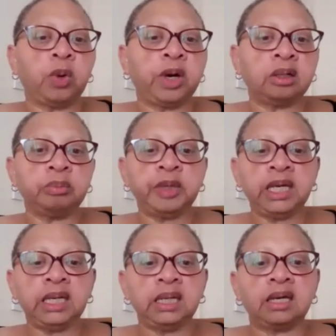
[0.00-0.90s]
My
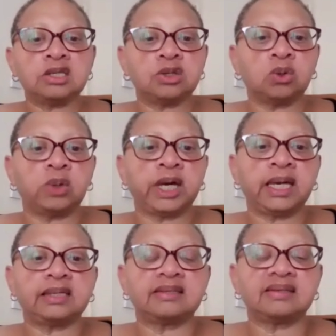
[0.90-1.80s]
well-being
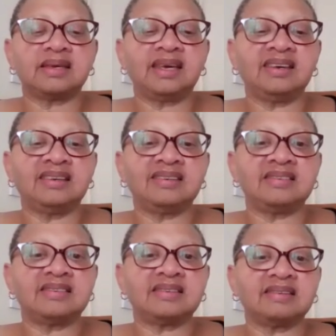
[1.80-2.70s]
SOS
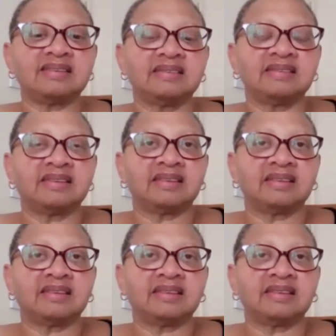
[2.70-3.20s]
is,